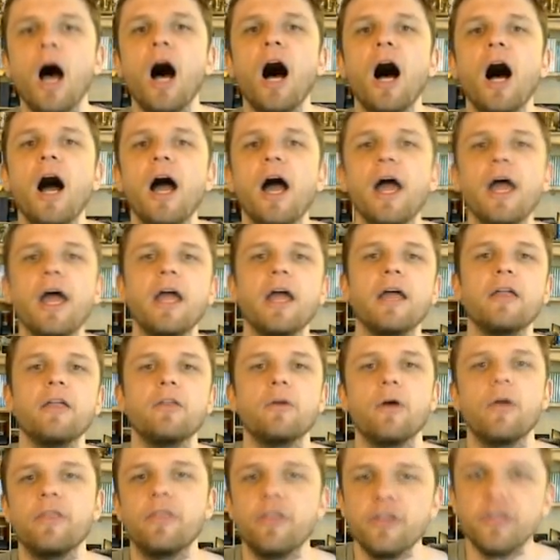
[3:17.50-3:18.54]

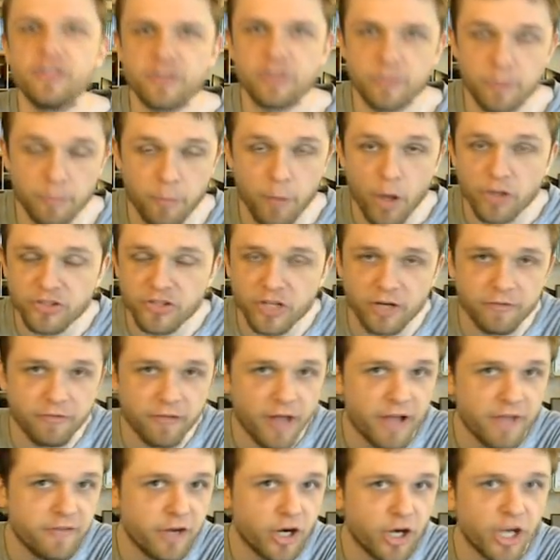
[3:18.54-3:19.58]
The ball's going to
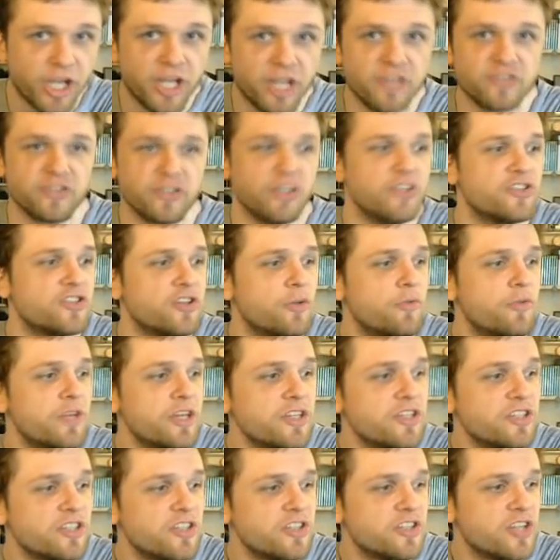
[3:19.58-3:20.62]
fly very easily. So
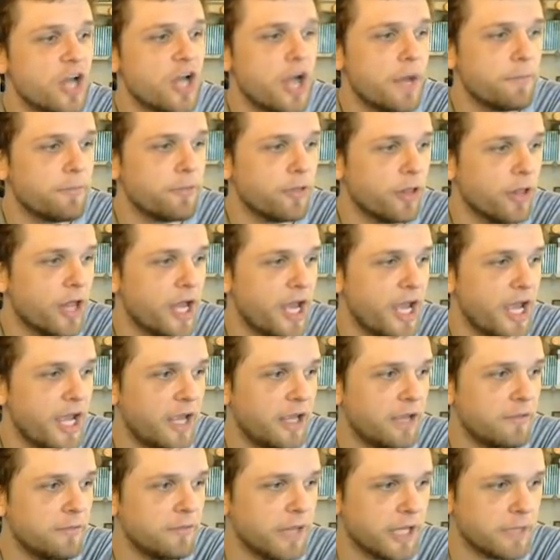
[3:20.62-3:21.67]
this does not
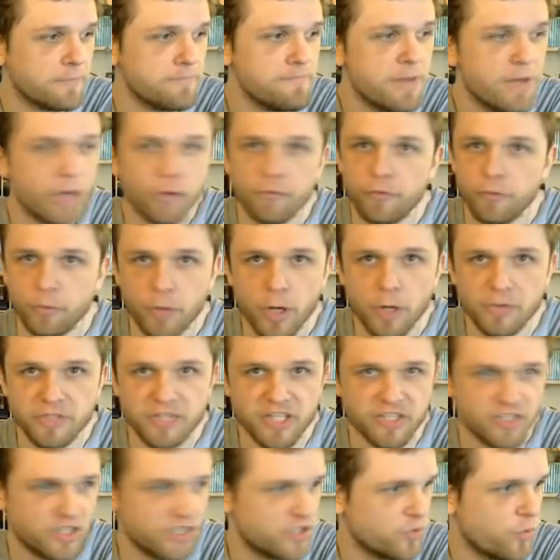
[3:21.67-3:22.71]
play like middle of the road
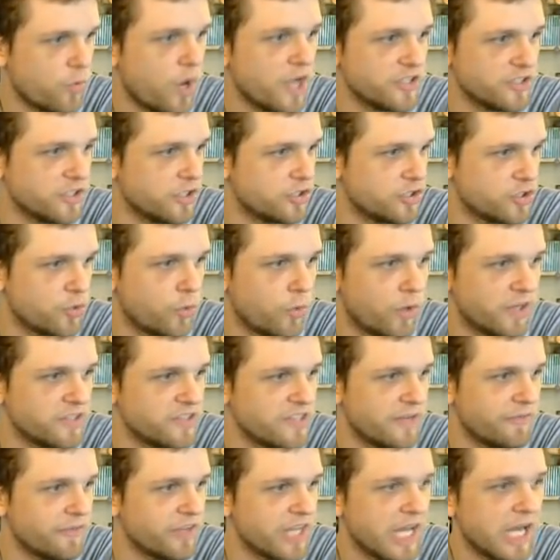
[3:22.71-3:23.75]
distance wise on tour at
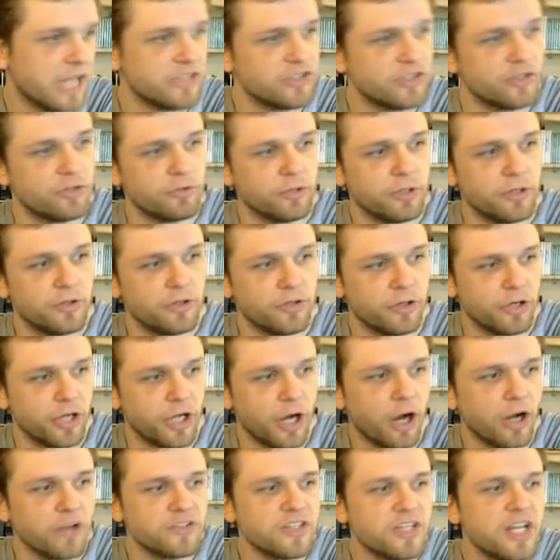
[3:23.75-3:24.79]
7,330
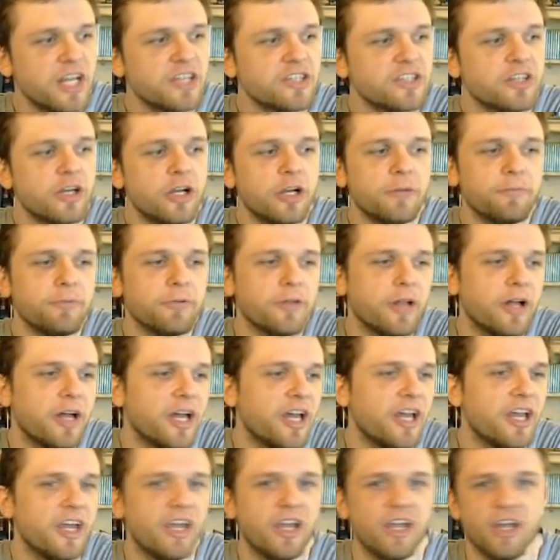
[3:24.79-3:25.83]
yards. It's going to
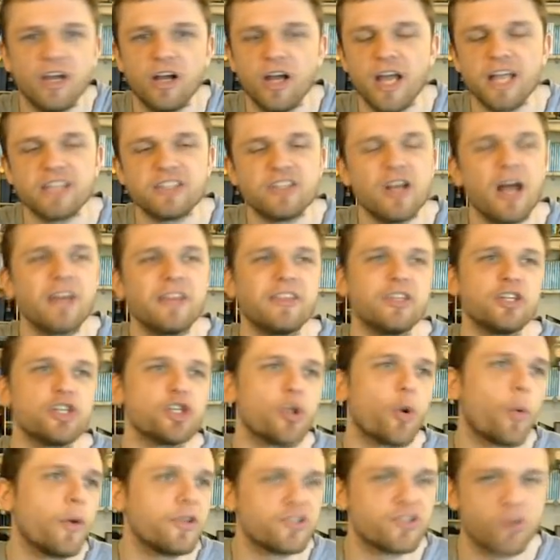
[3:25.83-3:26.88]
play. It's not the
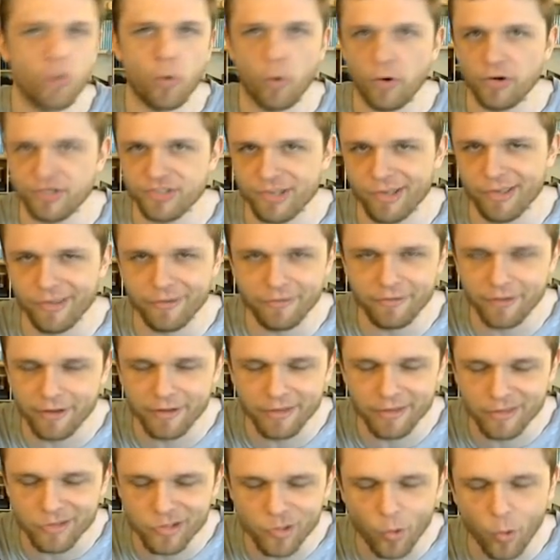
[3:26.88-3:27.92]
shortest course
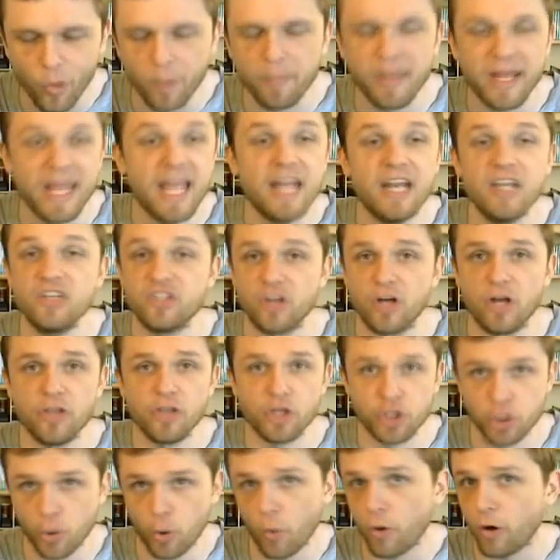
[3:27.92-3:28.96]
on tour, but it is on the
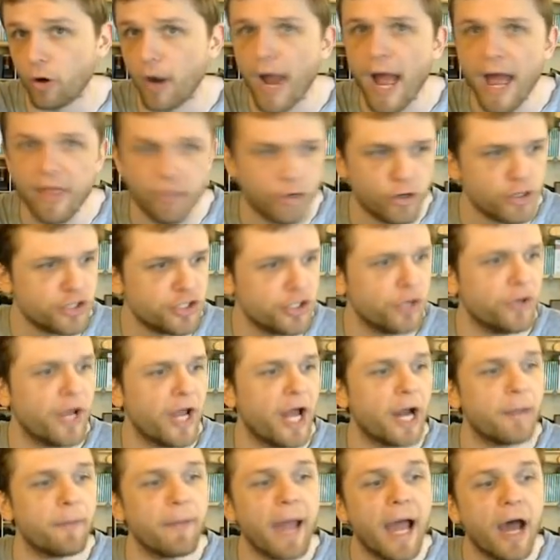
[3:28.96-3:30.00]
shorter end. There's no
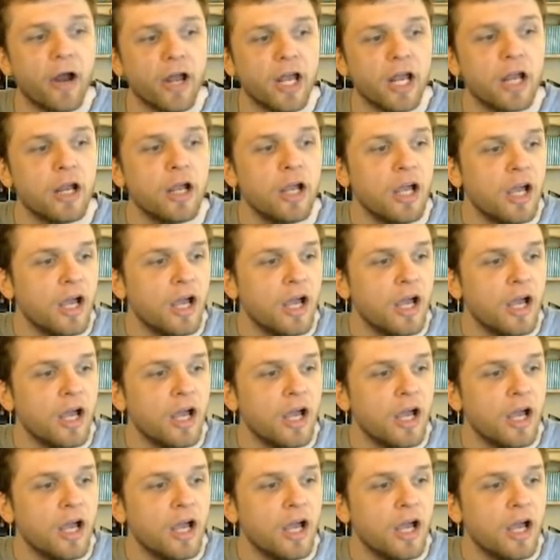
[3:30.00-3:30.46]
doubt about it.